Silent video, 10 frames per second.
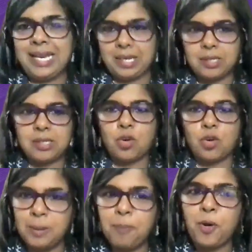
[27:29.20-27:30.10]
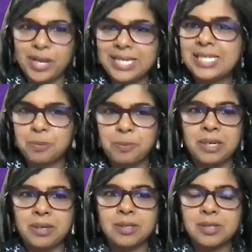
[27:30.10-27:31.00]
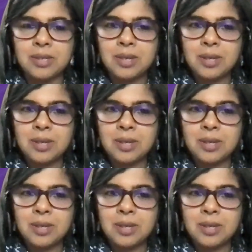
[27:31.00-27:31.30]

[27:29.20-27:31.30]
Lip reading: EX or employee experience.